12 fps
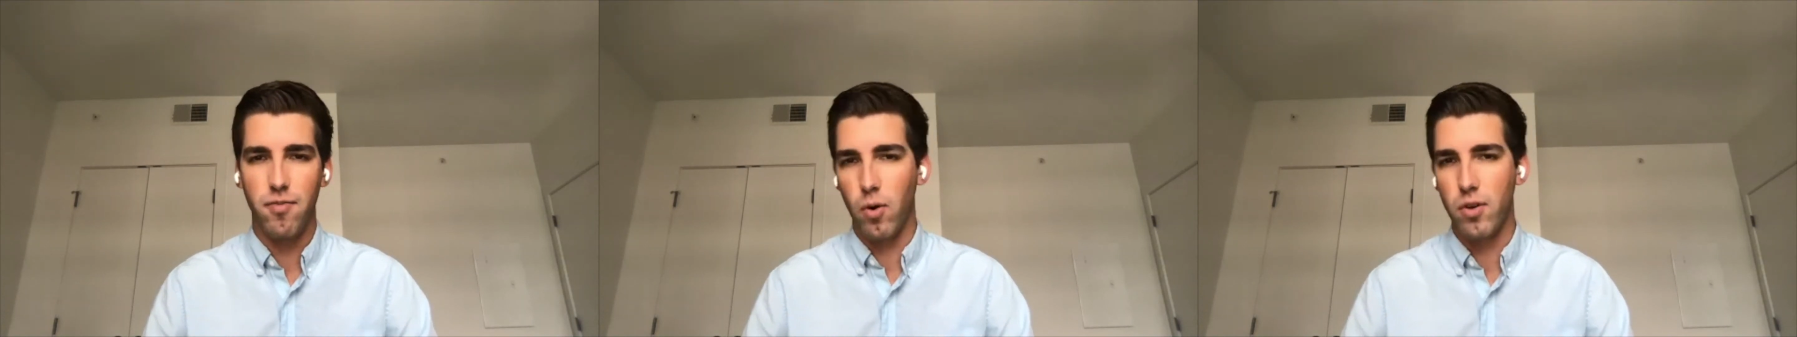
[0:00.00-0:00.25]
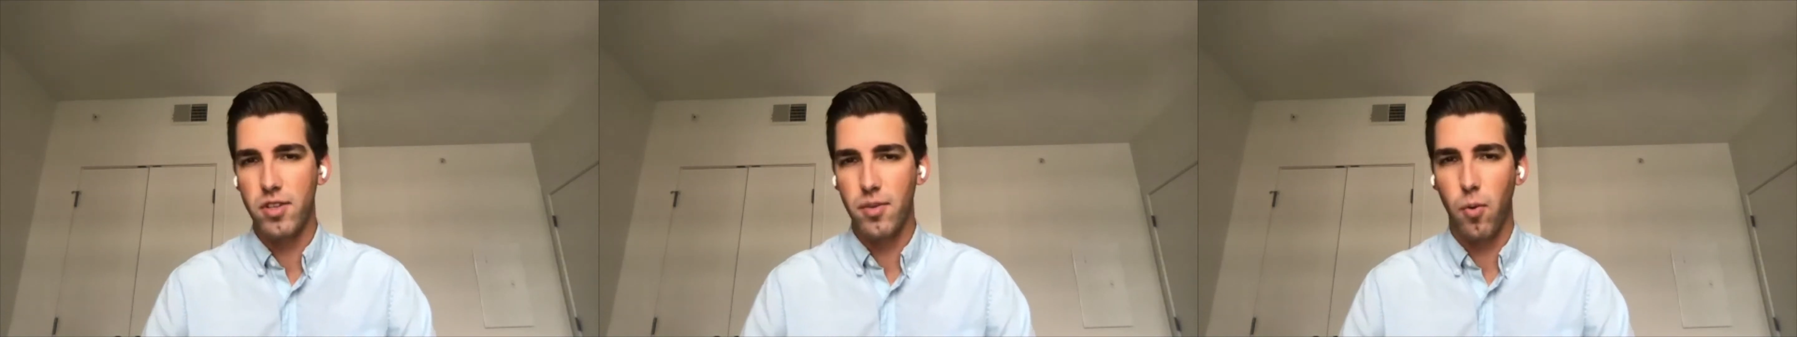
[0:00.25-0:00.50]

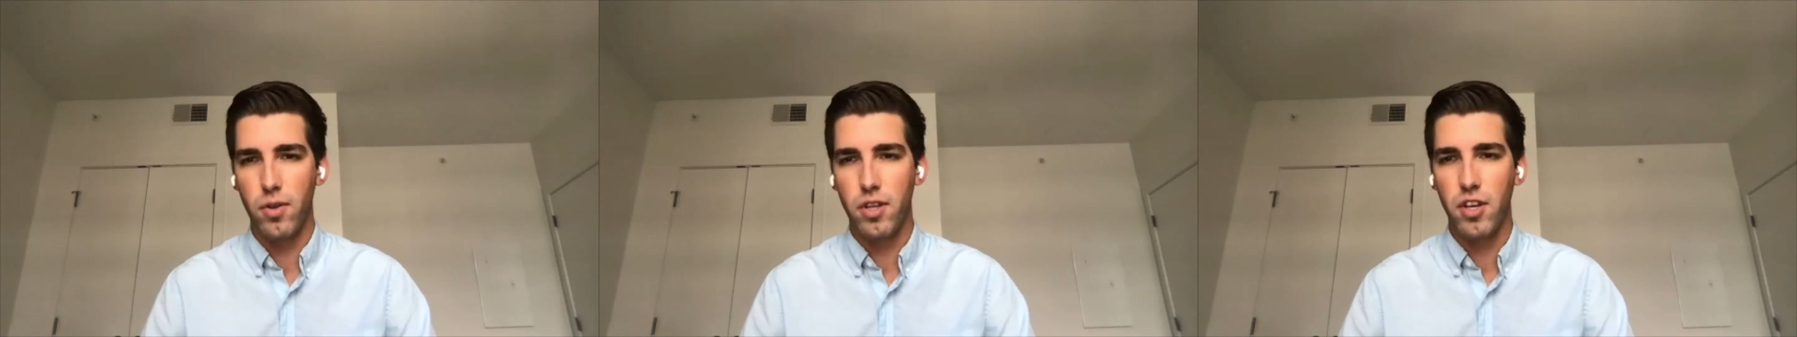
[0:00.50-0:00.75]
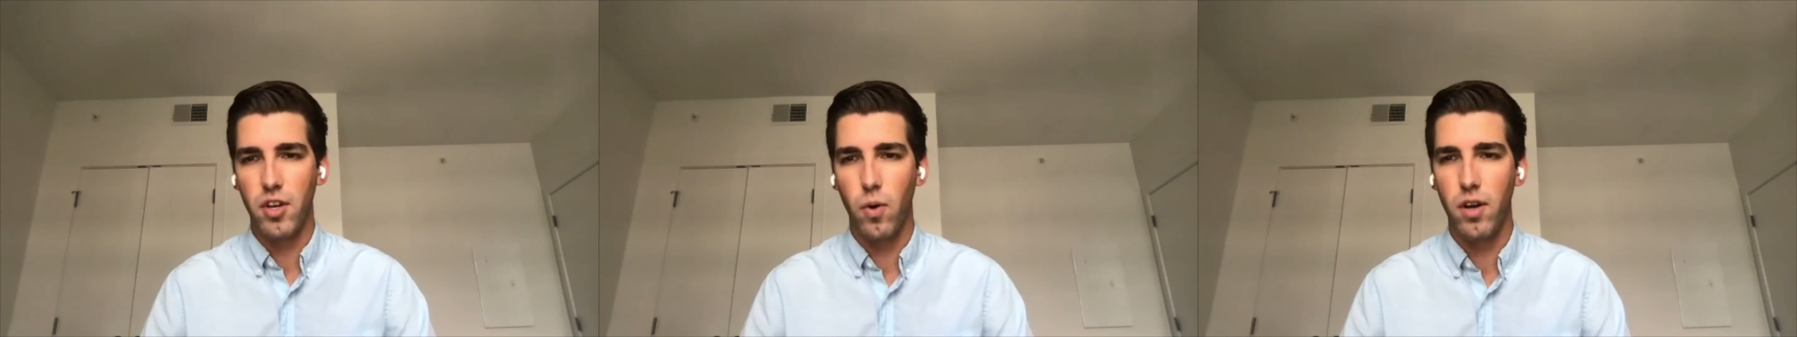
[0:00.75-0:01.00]
more support
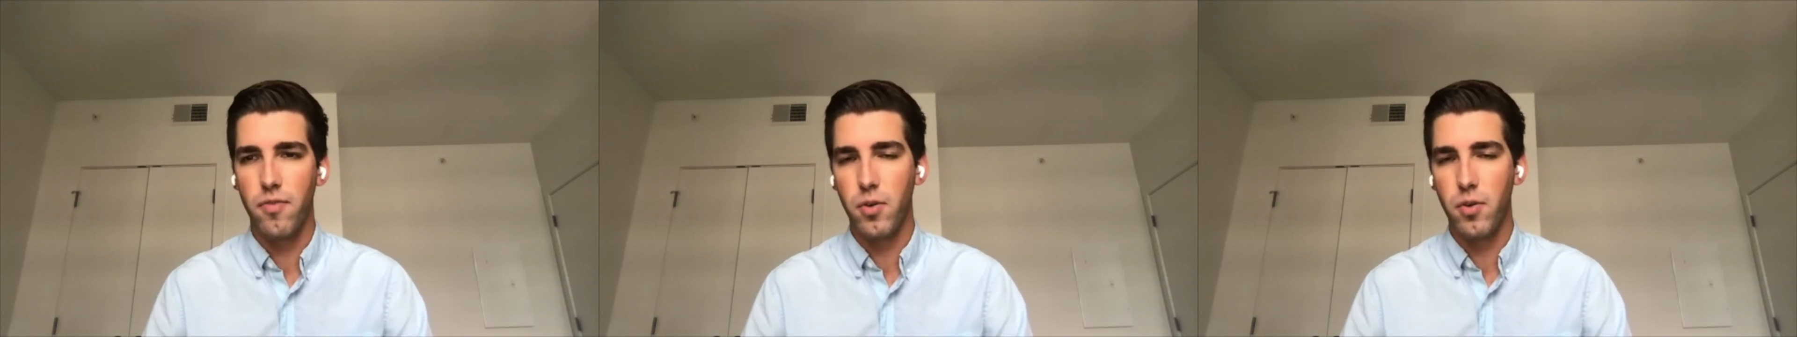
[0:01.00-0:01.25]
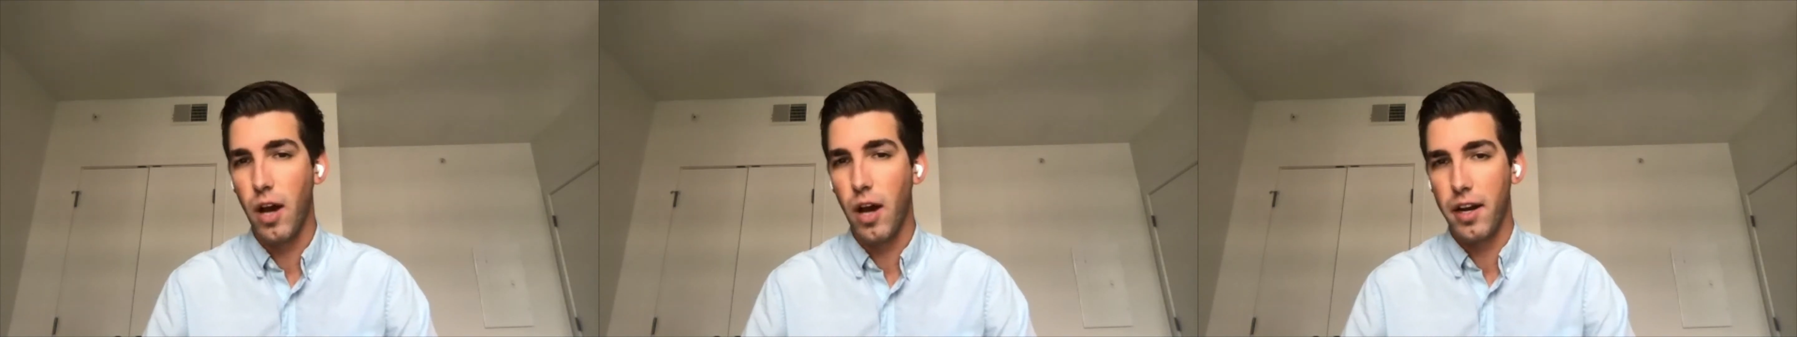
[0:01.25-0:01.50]
than you would if
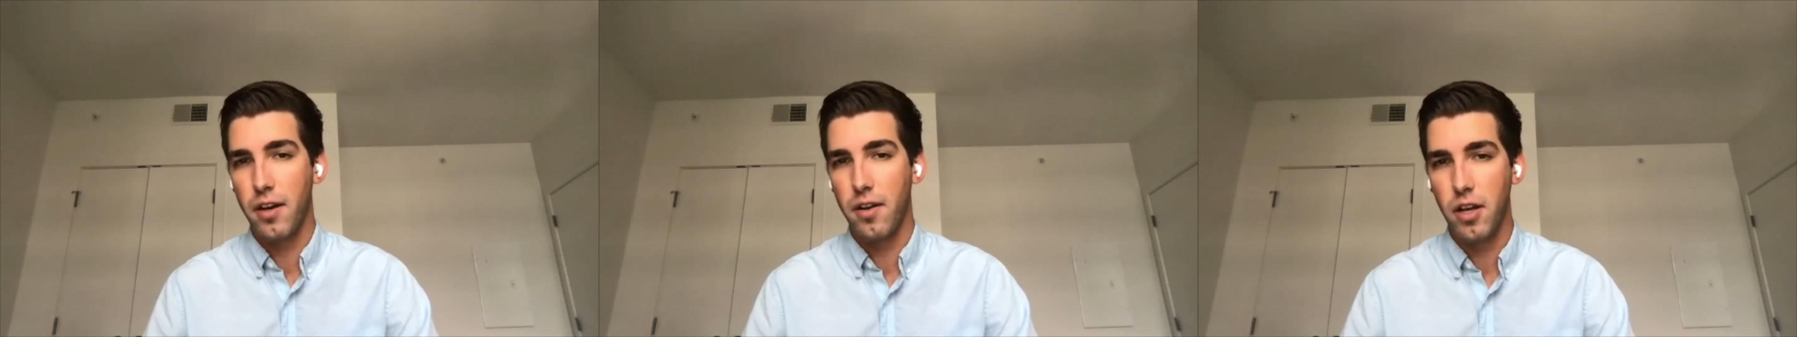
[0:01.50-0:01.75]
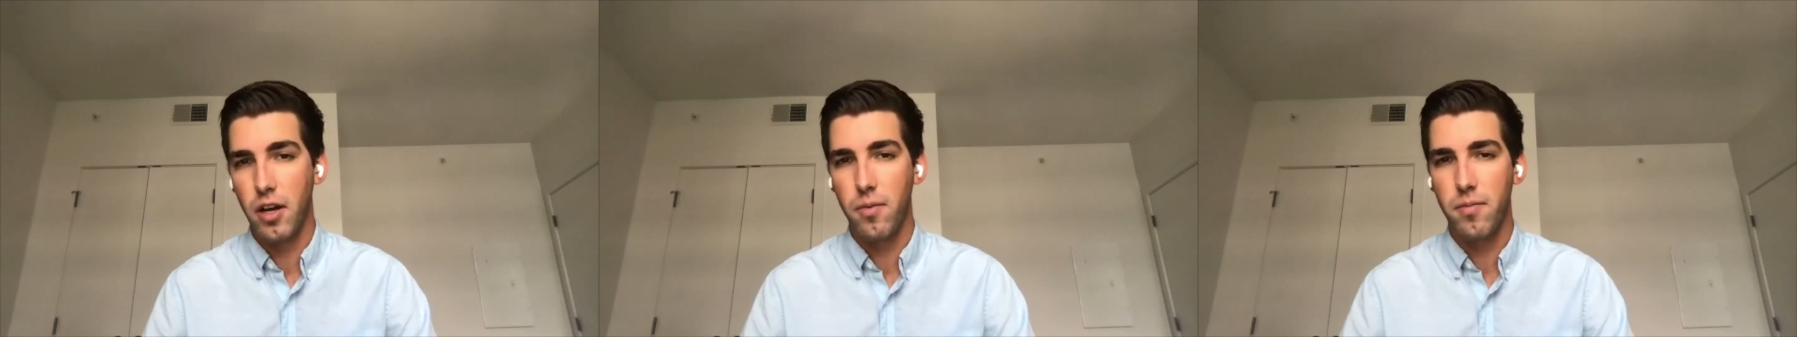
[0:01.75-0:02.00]
you'd gone in
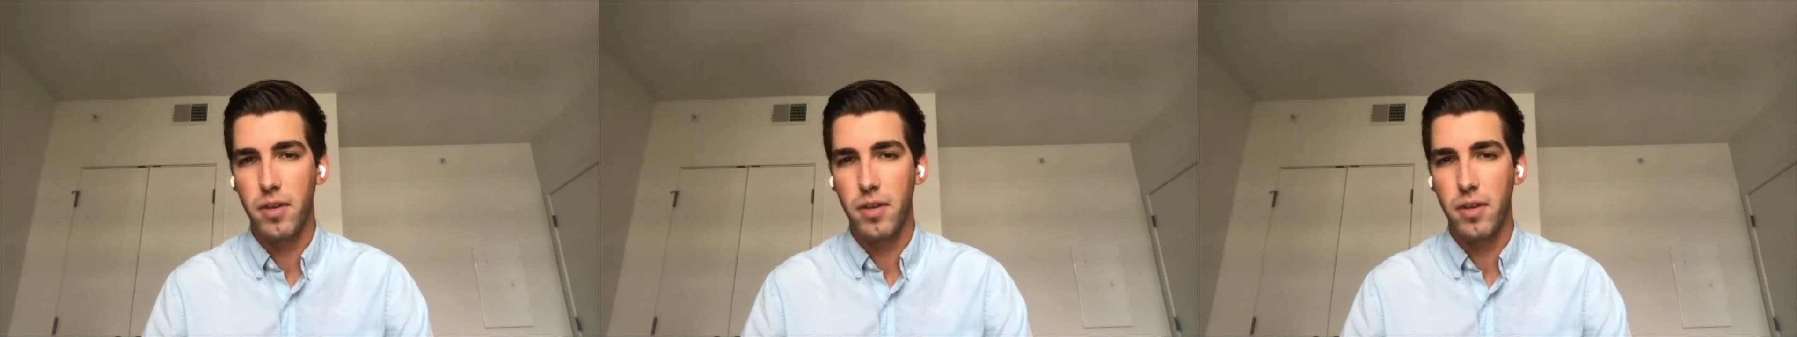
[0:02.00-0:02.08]
alone?